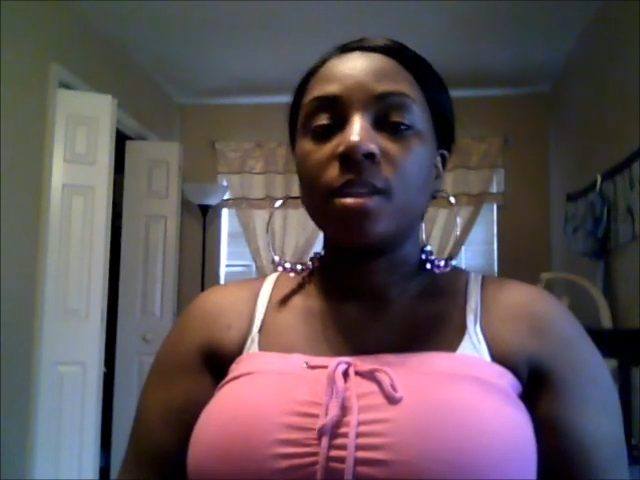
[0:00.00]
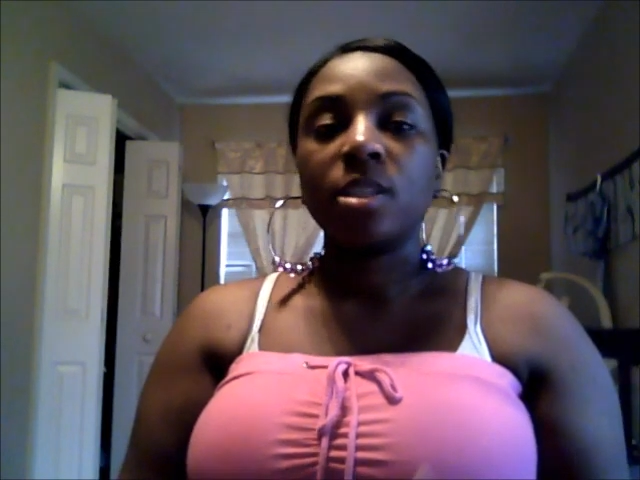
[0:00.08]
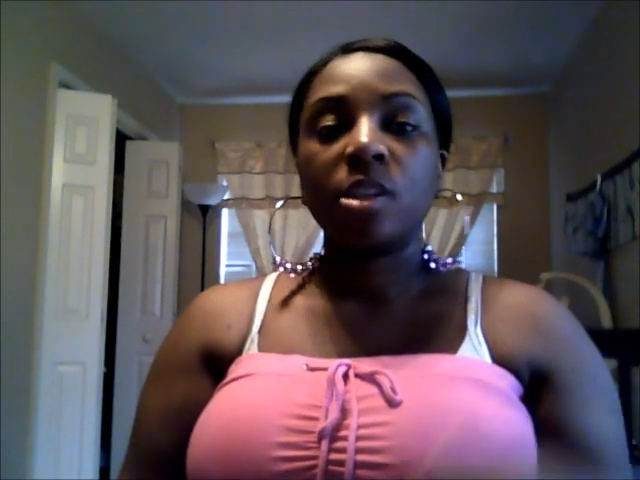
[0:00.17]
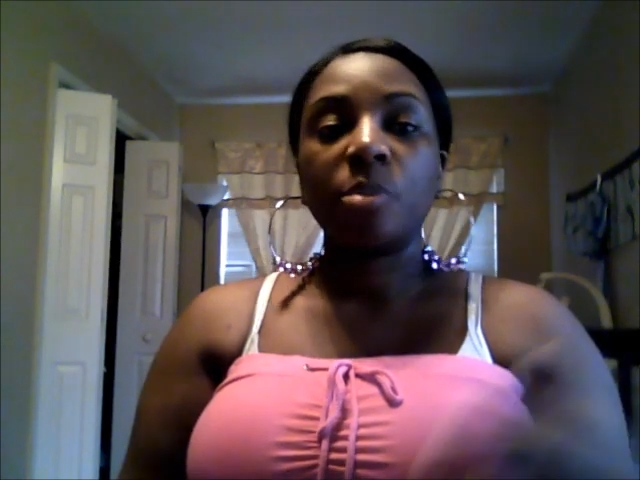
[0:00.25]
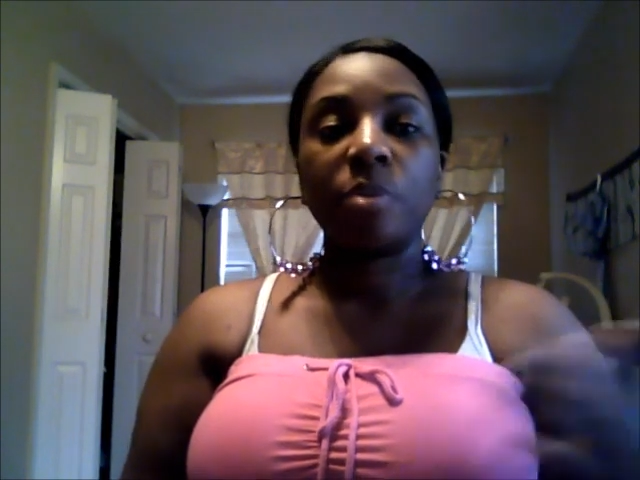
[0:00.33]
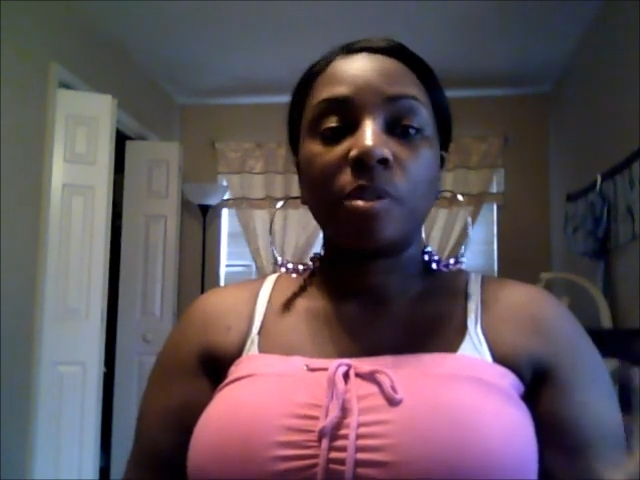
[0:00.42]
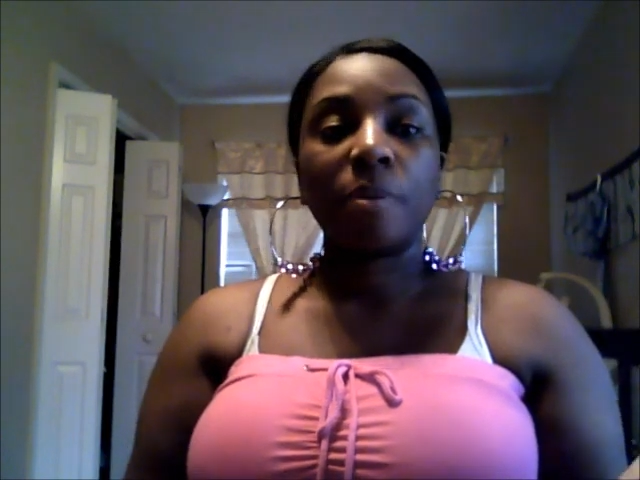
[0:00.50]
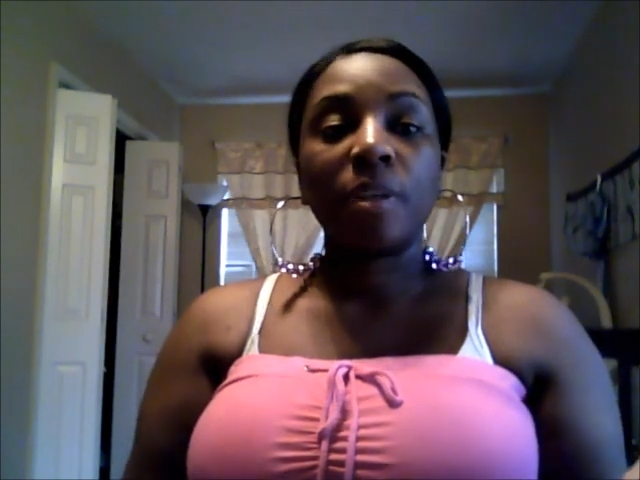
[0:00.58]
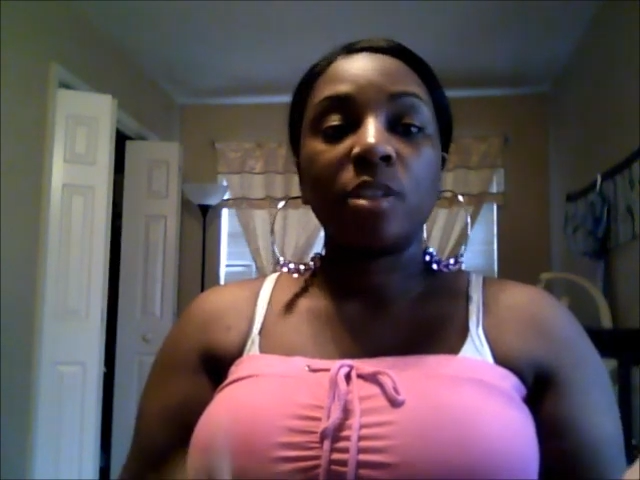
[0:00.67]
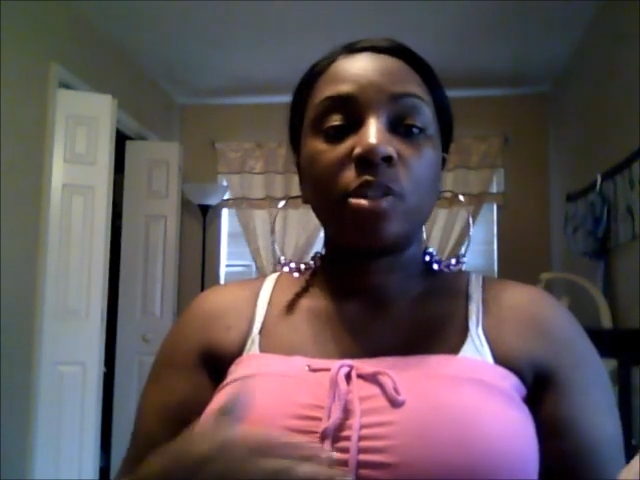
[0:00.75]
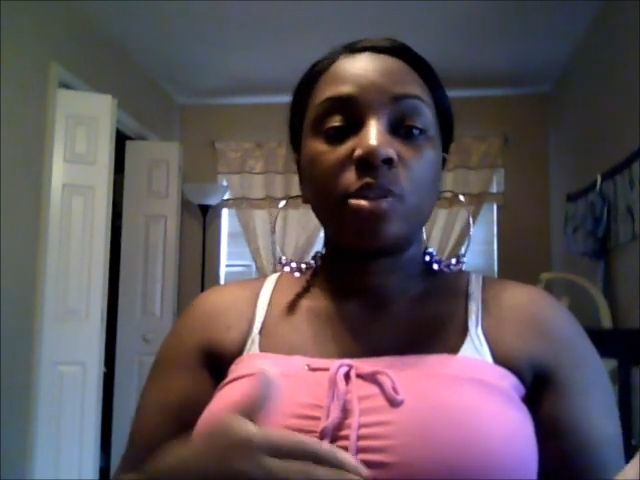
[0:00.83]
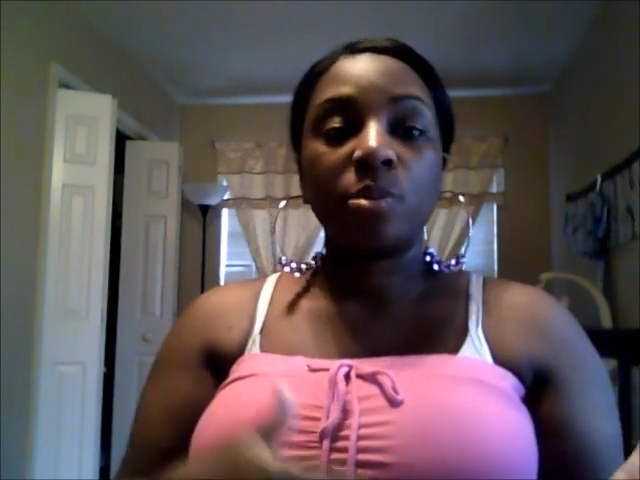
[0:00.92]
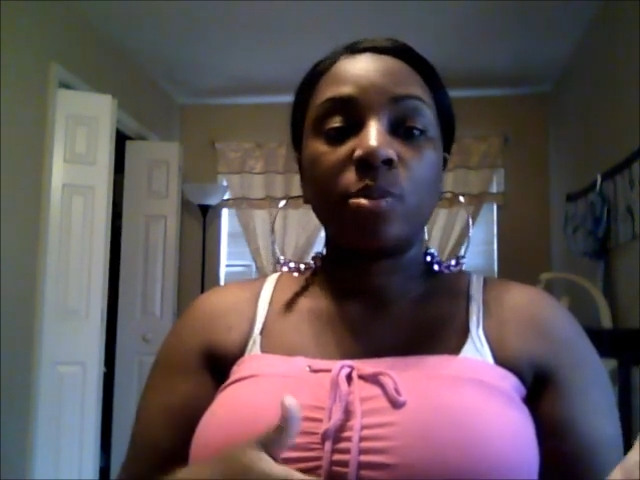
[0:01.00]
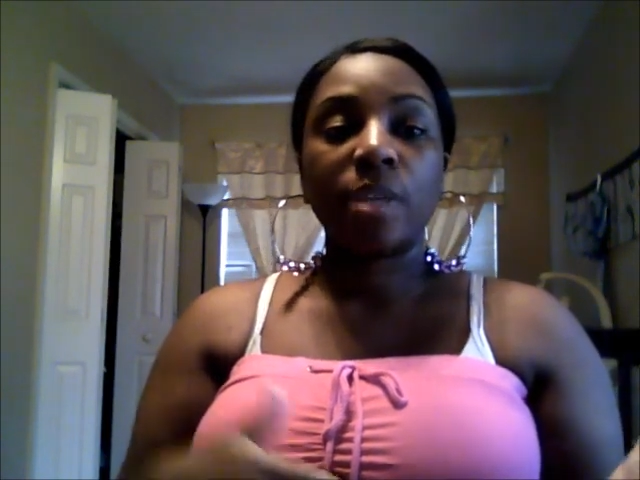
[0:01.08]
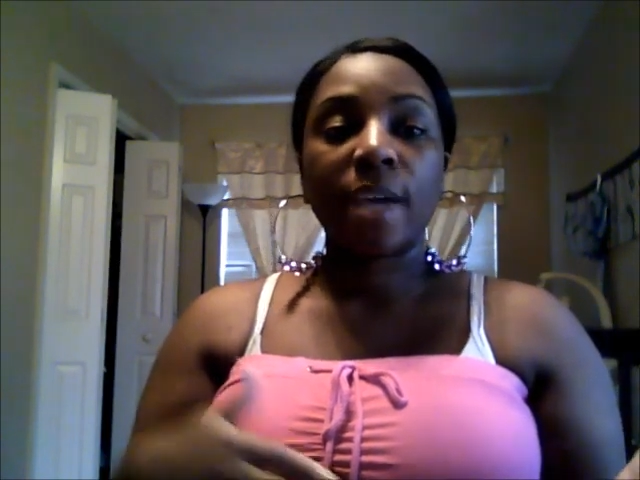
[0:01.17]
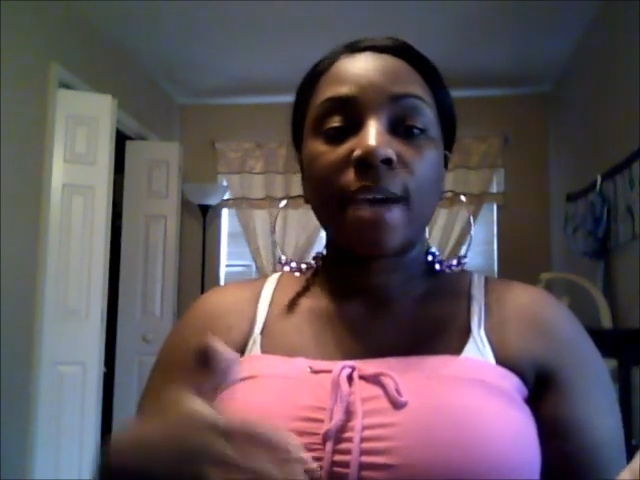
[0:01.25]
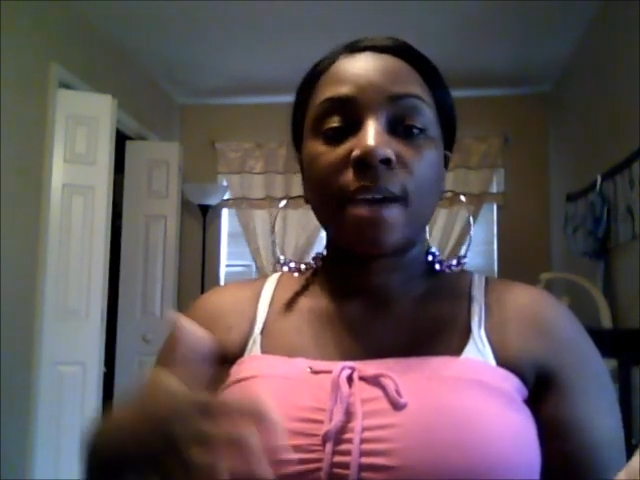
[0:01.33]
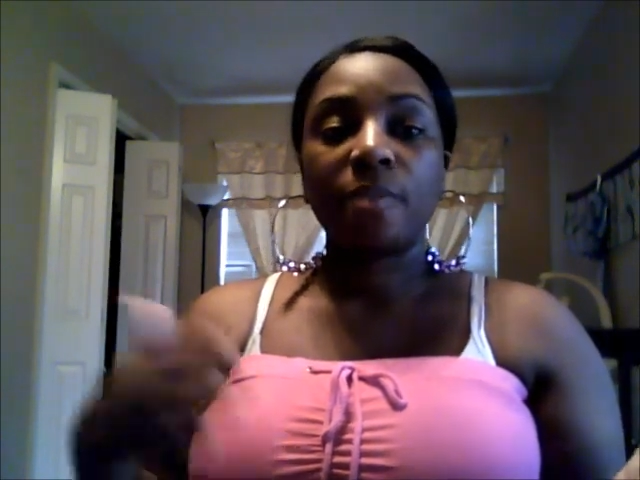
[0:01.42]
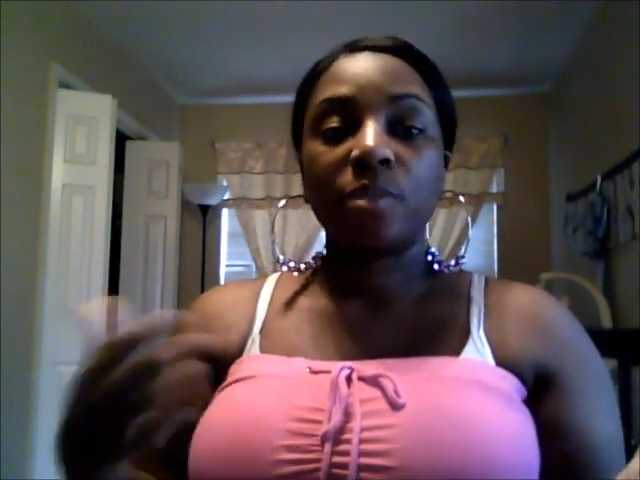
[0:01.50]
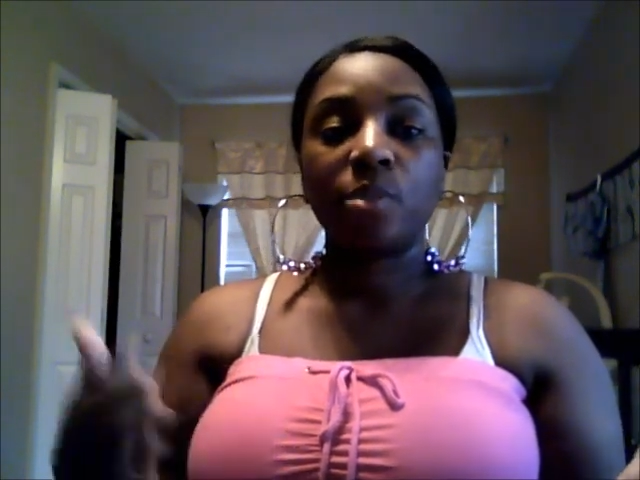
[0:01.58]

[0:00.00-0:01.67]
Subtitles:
started putting him on a 2.5